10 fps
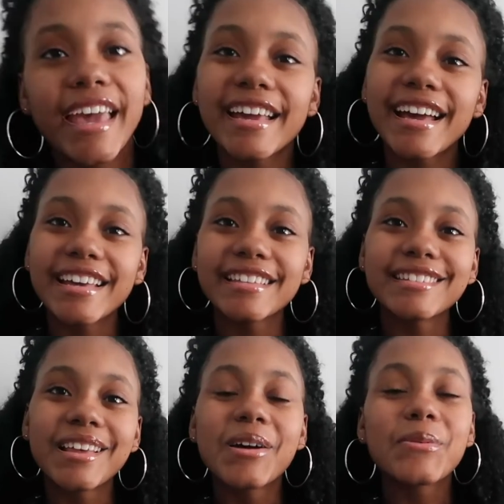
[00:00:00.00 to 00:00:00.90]
guys,
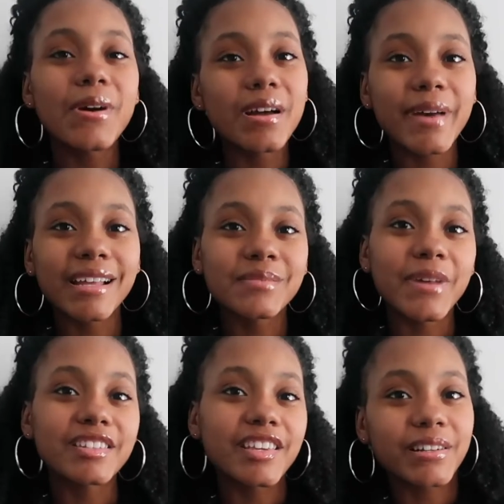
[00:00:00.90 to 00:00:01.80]
welcome back to
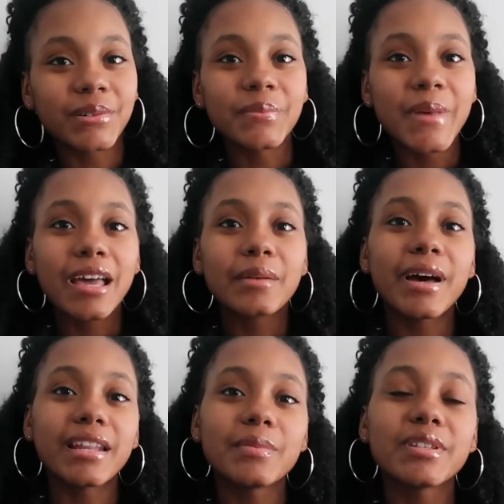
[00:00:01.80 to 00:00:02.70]
my channel.
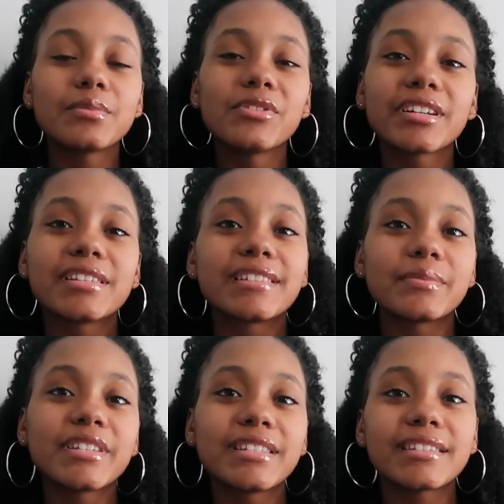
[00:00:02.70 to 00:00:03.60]
My name is Morgan
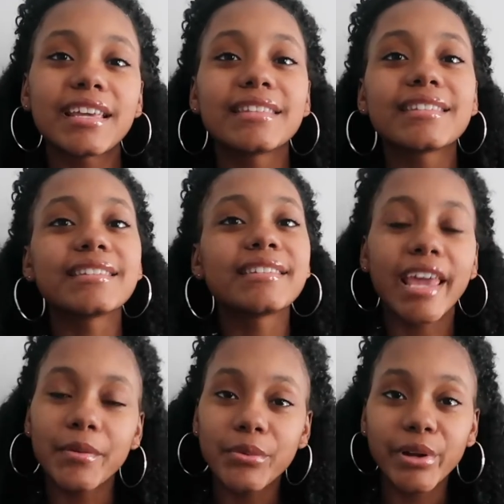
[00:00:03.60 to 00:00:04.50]
Simmons, and
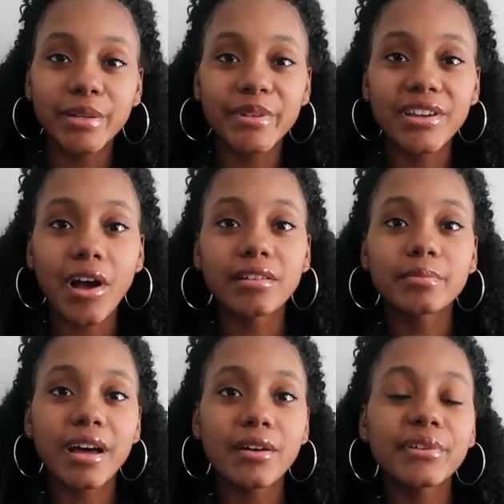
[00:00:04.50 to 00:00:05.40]
today what we're going to be talking
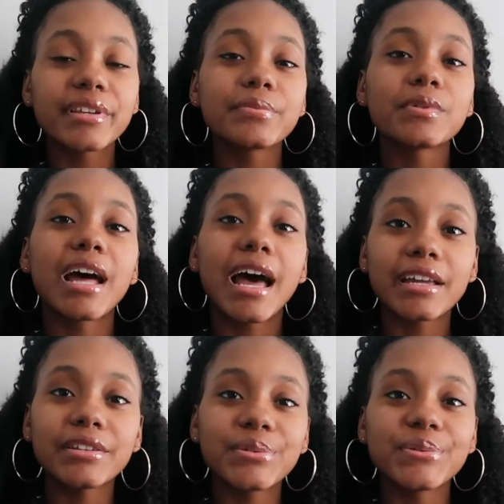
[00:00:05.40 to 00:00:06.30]
about is what
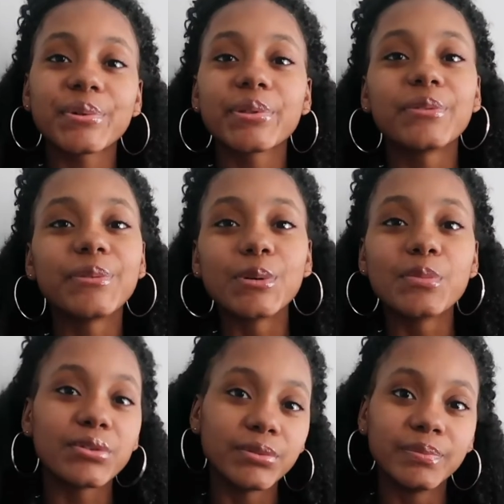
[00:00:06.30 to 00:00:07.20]
I do during the full
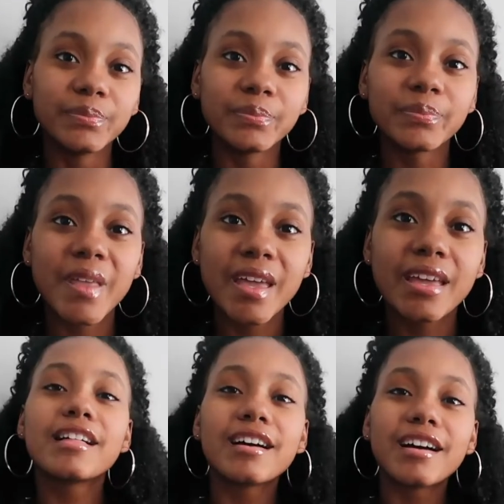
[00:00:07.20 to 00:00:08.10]
moon.
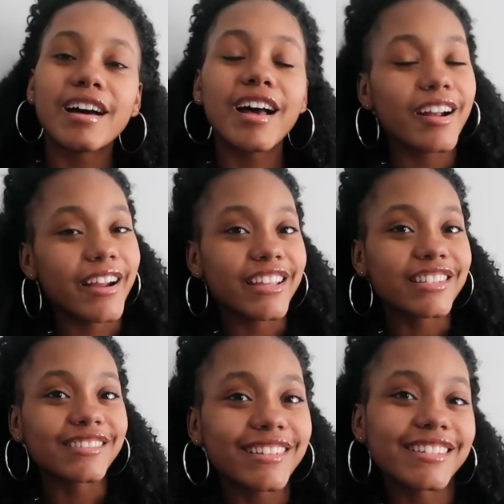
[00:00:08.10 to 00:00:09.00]
Alright,
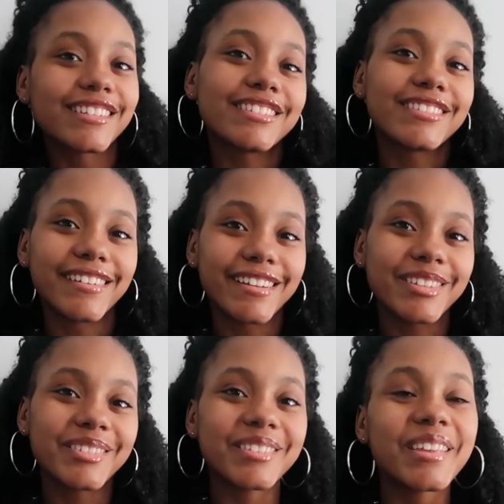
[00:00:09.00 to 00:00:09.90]
so let's get started.
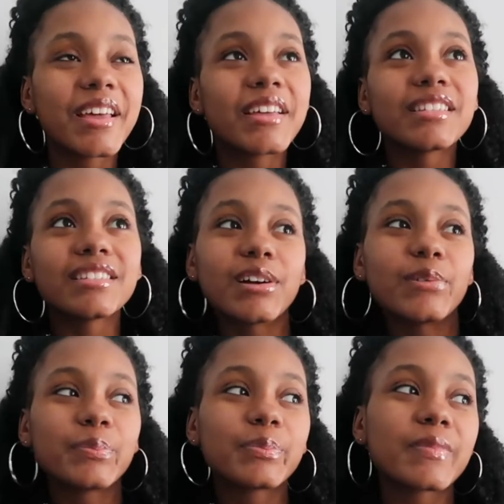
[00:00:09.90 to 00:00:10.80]
So
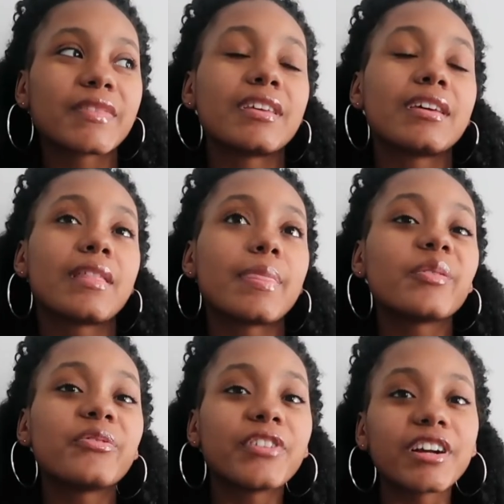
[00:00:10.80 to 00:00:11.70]
the
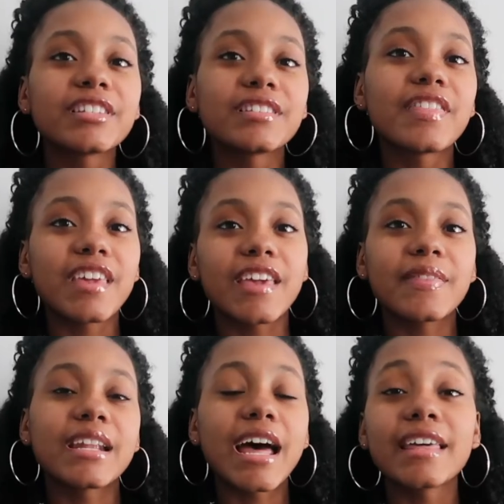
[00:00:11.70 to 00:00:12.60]
first thing
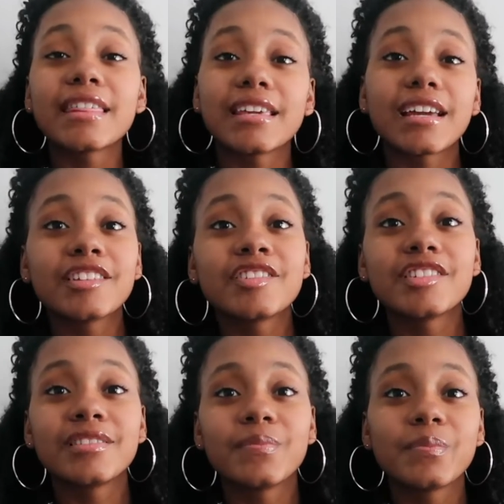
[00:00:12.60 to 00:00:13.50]
that I think I should